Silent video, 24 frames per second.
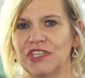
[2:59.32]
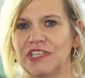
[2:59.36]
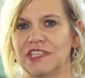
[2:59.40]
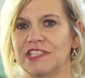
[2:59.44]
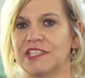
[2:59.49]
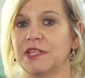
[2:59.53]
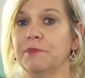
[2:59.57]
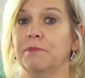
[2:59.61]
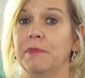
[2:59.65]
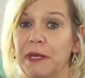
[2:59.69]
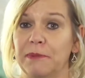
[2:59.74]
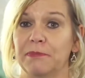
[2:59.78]
is
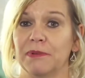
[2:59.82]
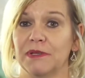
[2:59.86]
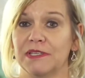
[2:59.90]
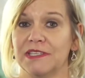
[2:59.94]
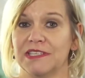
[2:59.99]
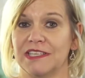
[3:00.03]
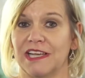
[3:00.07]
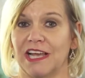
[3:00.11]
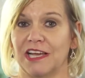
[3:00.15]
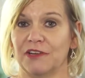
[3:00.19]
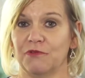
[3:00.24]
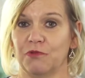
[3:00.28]
the people
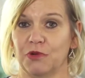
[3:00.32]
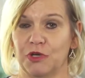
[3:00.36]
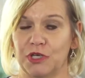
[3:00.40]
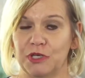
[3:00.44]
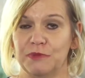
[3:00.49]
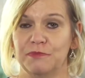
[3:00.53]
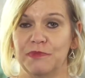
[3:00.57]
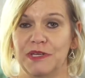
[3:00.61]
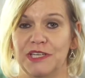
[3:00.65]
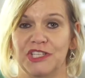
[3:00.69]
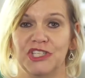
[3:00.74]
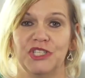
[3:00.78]
side, what it
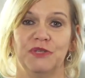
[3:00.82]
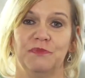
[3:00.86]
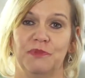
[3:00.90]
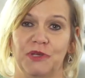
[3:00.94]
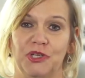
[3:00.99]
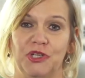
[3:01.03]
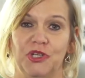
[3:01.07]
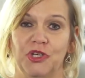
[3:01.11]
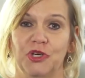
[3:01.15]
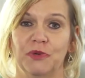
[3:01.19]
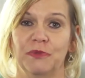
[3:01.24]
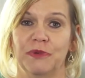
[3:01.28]
means to be
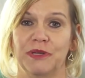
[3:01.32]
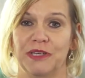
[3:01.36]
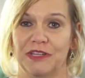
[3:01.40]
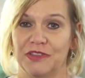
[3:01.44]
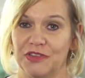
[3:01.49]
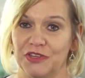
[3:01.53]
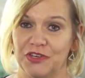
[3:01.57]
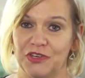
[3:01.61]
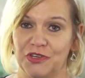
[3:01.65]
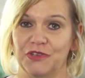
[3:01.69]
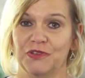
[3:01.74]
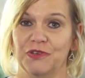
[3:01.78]
human in
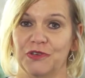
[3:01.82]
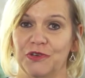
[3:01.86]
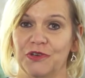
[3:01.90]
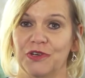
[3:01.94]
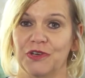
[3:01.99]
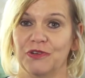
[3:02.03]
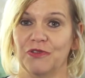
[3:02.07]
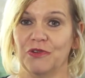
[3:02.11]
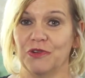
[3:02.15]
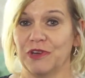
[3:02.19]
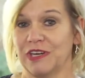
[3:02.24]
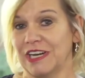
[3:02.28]
the new
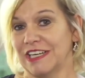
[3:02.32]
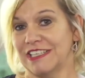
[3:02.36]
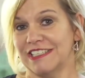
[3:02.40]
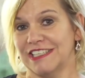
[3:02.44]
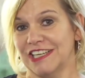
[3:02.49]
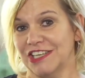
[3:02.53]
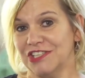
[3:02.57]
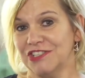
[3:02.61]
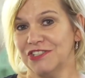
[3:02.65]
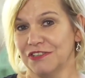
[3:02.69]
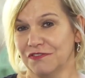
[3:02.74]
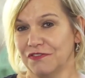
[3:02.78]

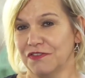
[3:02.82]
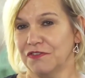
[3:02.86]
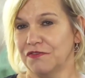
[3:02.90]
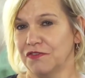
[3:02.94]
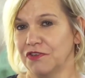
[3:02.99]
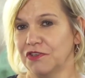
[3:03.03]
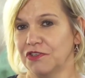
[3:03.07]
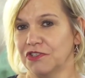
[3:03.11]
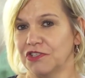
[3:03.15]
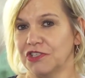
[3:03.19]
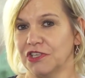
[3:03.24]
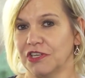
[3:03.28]
organization of the
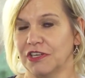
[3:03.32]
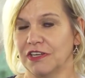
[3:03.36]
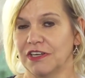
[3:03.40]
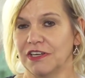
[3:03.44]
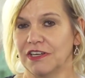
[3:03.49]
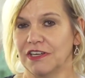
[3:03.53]
future.